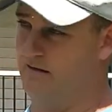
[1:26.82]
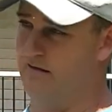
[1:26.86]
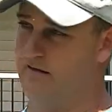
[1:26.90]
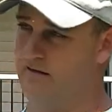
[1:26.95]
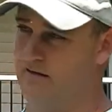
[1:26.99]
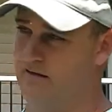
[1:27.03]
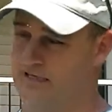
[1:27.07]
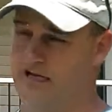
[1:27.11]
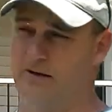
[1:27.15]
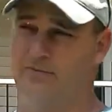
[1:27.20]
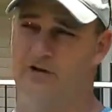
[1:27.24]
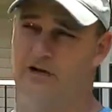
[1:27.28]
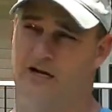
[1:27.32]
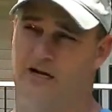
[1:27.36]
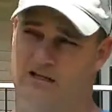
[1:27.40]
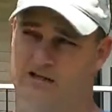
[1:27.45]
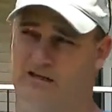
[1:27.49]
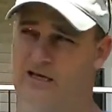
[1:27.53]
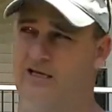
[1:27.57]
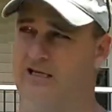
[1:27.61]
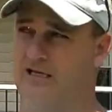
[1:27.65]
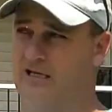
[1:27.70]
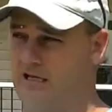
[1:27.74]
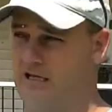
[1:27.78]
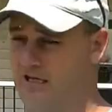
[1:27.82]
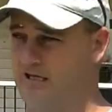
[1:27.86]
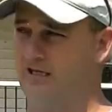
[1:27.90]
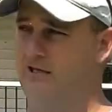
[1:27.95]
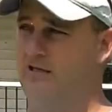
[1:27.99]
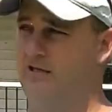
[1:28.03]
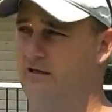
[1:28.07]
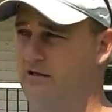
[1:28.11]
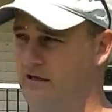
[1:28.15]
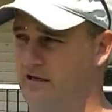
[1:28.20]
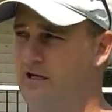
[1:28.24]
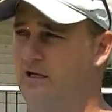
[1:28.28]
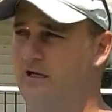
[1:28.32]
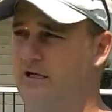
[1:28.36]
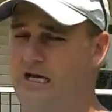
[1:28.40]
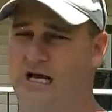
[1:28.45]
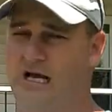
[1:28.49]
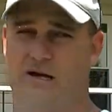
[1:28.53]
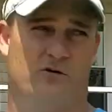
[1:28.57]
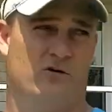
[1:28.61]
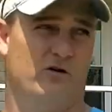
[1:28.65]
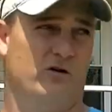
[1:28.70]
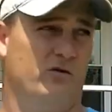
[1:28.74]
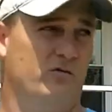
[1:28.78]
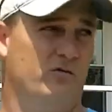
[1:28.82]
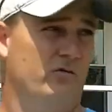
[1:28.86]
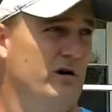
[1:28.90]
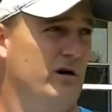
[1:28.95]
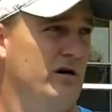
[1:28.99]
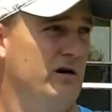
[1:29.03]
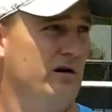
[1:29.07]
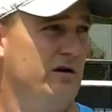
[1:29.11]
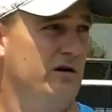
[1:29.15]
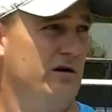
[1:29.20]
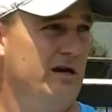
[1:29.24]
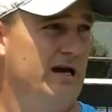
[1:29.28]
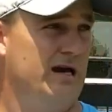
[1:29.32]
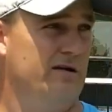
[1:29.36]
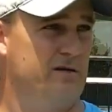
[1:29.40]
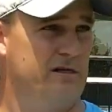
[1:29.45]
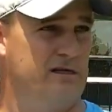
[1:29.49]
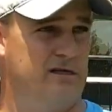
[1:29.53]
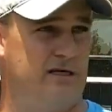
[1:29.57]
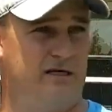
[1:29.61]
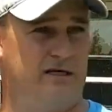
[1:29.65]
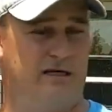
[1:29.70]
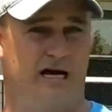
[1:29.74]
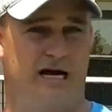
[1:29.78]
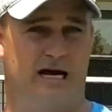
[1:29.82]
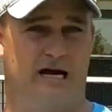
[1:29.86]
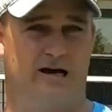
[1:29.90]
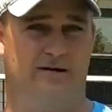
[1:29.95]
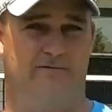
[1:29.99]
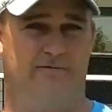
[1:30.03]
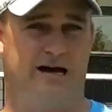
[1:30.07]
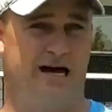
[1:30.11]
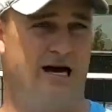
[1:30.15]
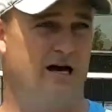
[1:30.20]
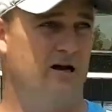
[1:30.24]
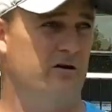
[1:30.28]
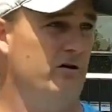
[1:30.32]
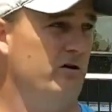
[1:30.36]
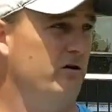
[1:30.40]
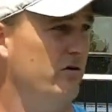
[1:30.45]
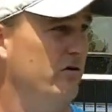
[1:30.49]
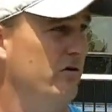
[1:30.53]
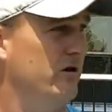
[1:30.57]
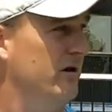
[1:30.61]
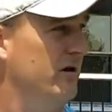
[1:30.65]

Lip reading: something like this in this neighborhood where you have such high value,